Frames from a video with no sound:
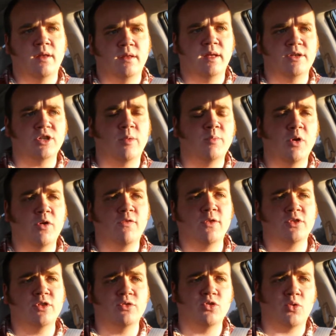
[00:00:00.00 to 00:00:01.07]
They jump over
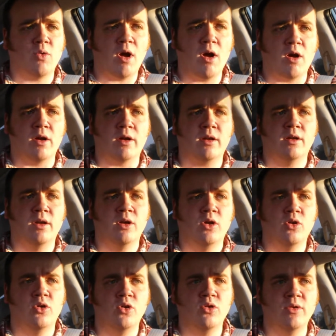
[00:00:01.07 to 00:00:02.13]
to Gerard,
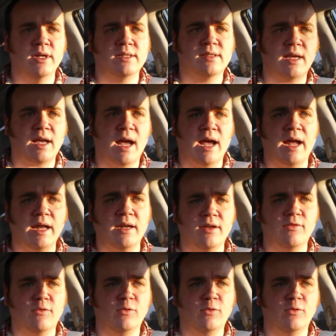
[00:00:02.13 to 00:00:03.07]
who is kind of